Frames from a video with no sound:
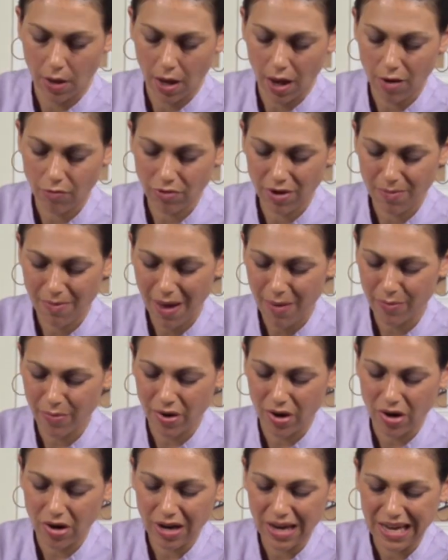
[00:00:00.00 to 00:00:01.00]
And
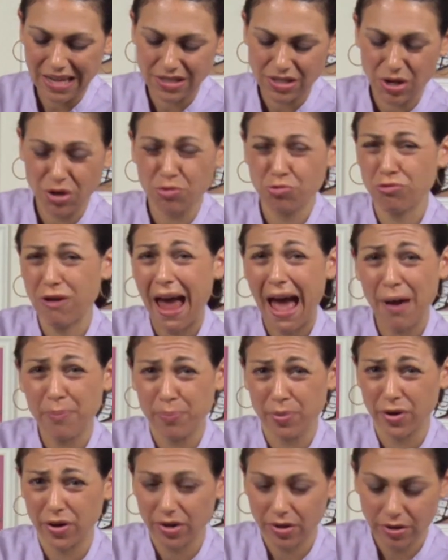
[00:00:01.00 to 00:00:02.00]
remember, it's a
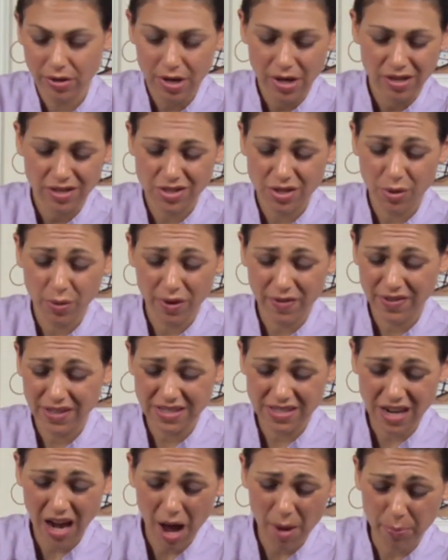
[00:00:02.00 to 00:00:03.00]
wrapper. So if
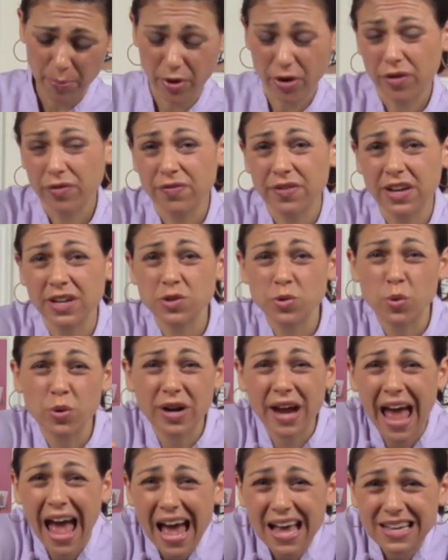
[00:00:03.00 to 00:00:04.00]
it's not perfect or
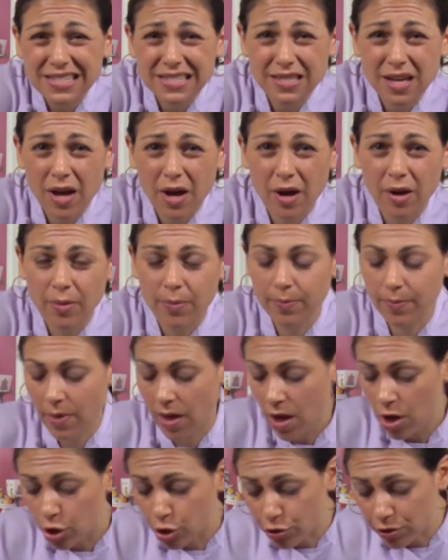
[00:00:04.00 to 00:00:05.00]
it has some
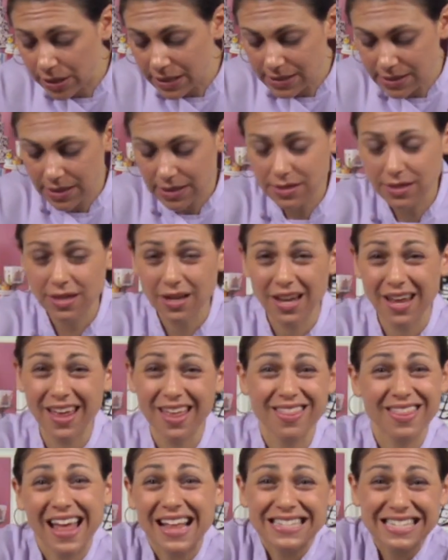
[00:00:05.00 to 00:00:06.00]
creases in it,
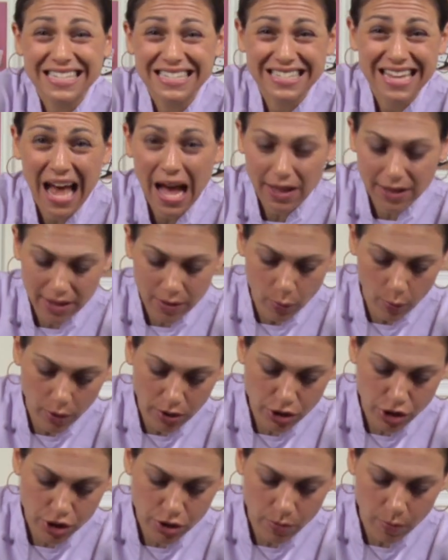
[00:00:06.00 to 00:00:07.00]
that's exactly
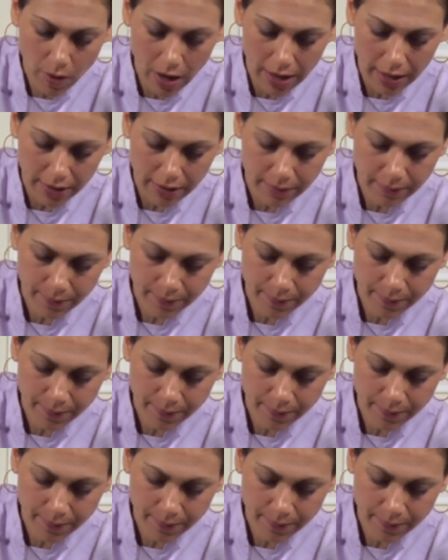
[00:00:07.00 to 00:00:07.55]
what you want.